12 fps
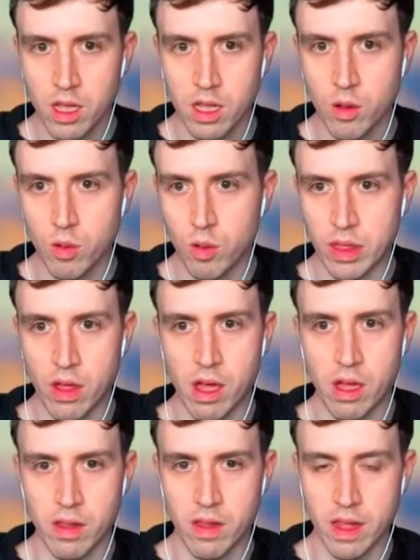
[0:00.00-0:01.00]
we
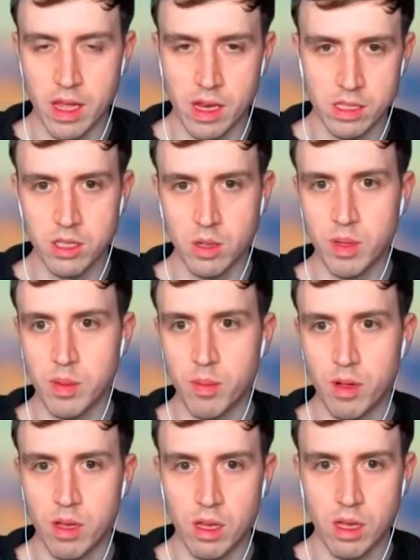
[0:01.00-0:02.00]
thought that some
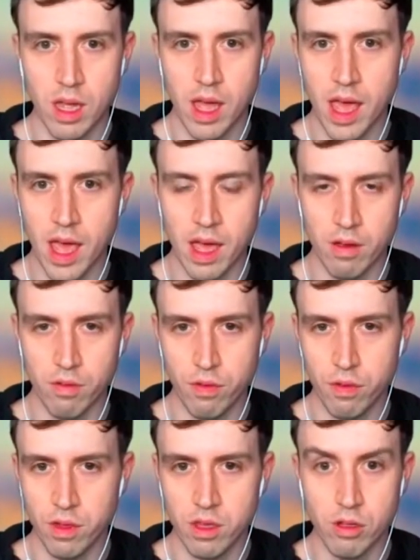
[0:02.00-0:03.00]
people
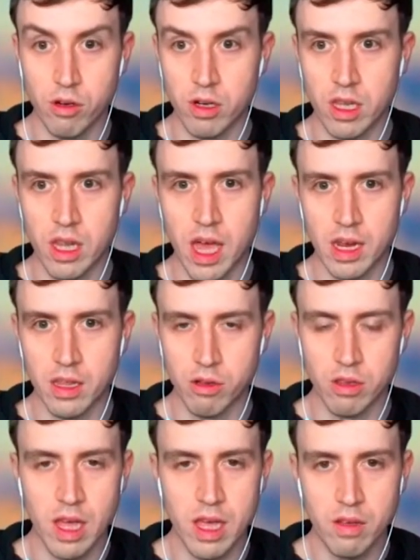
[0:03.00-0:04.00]
have learned a lot in
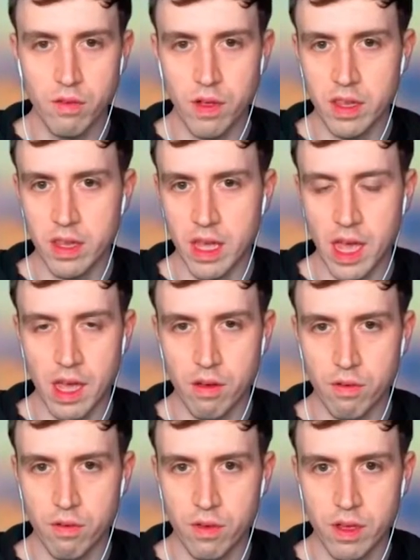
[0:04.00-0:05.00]
their life and they
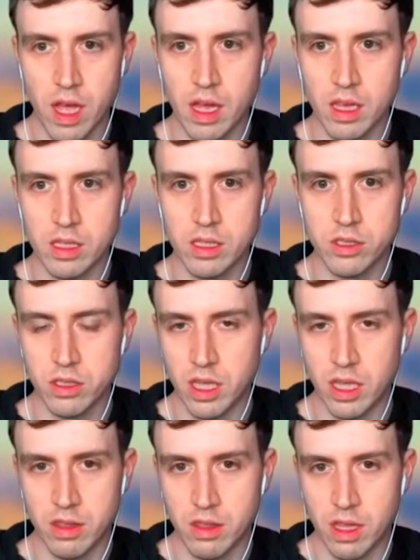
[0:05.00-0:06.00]
have knowledge
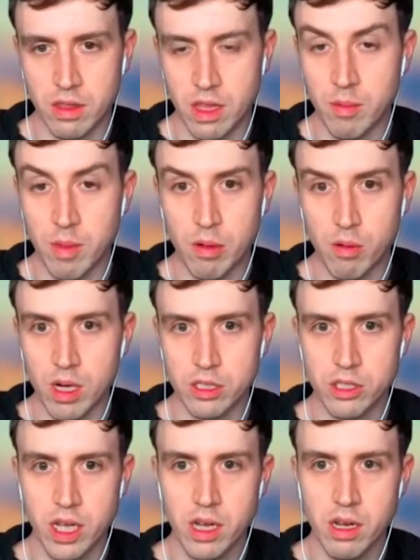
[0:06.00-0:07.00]
that they might want to
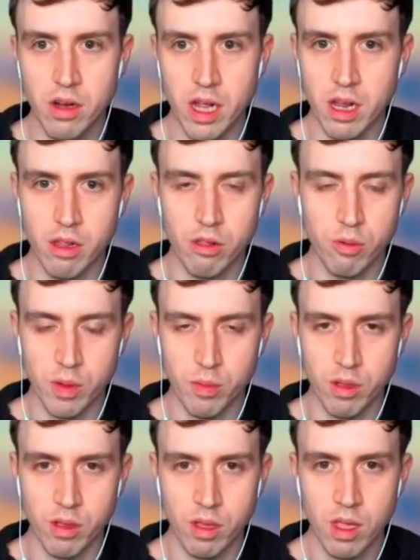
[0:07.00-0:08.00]
share, and other
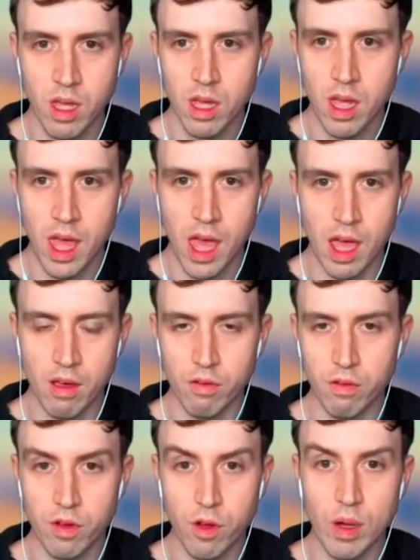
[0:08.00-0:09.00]
people
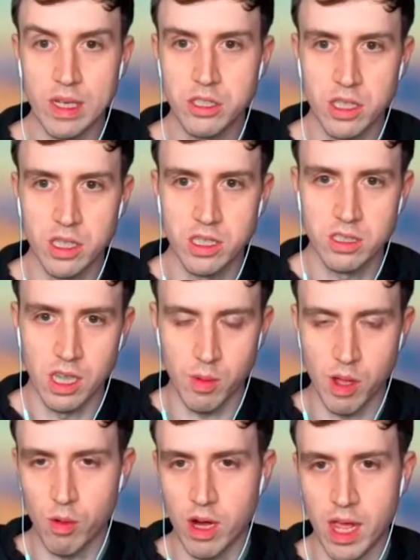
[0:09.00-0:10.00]
have questions and they
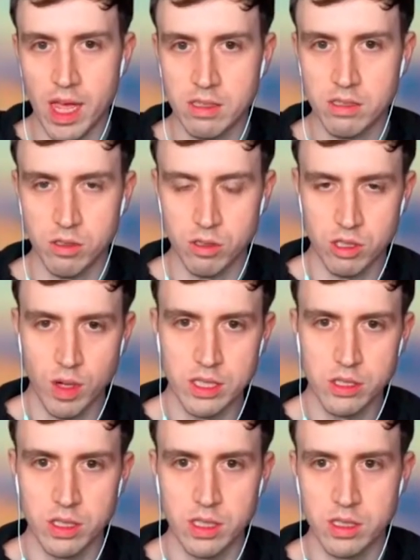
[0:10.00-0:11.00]
might want to ask those
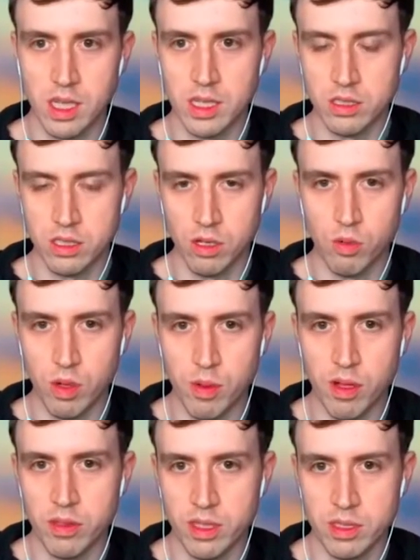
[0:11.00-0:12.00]
questions. And so we
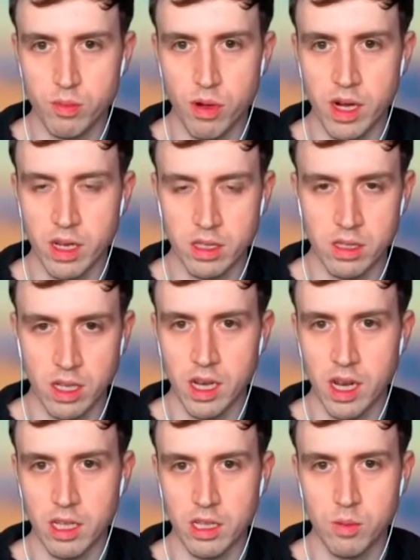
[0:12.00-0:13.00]
built this product to
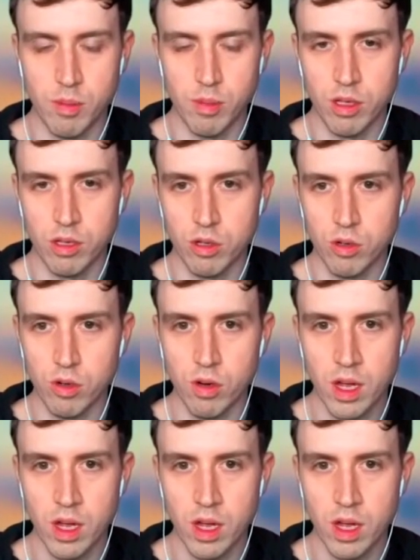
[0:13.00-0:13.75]
connect people who